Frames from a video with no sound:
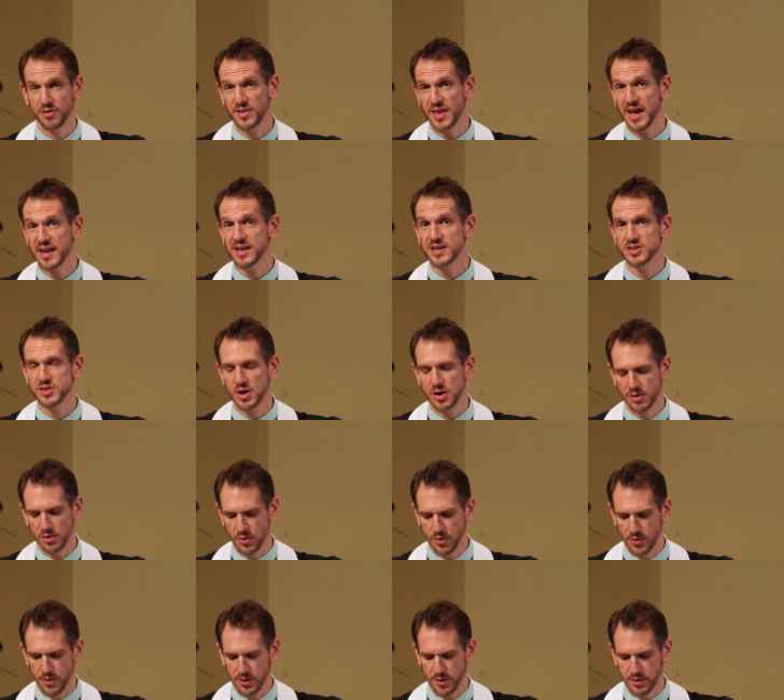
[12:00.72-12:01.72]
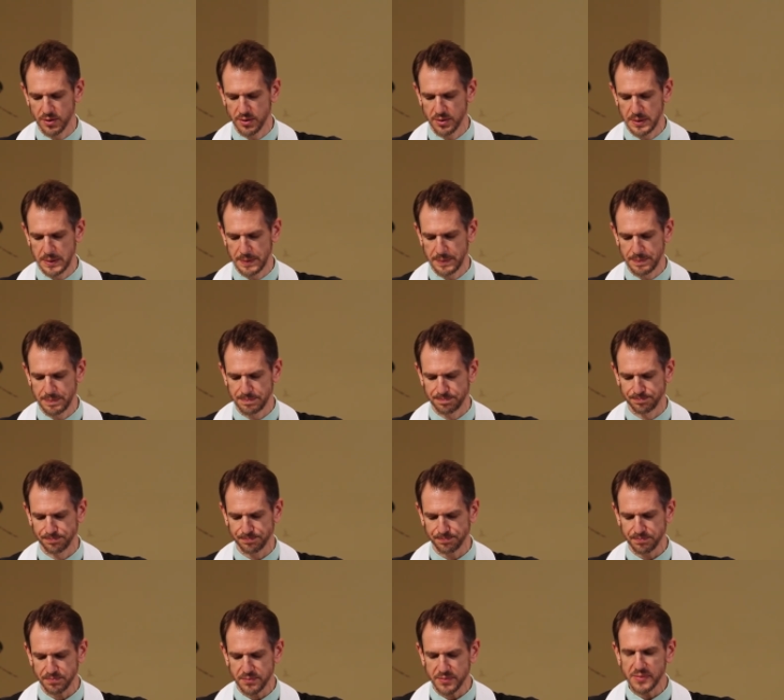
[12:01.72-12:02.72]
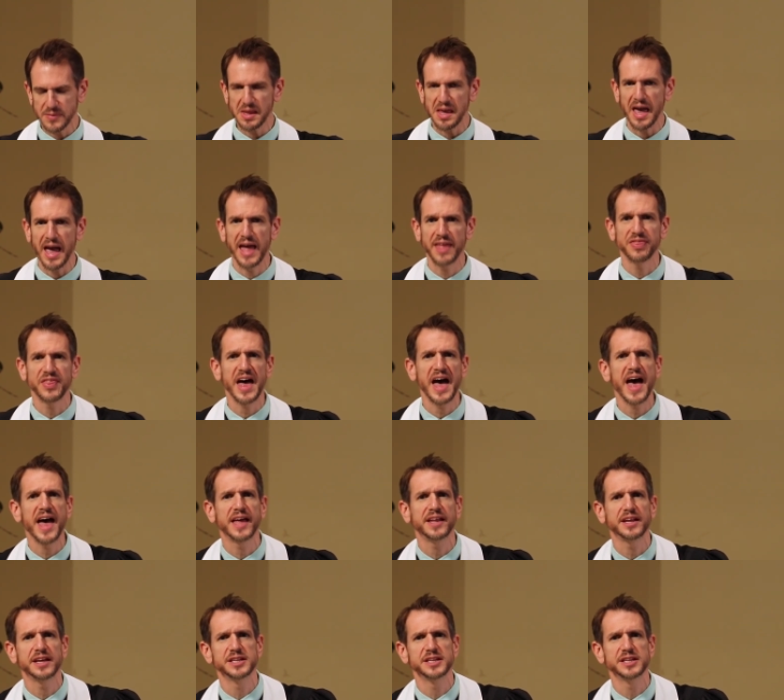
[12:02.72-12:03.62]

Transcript: For that is our Lord, and that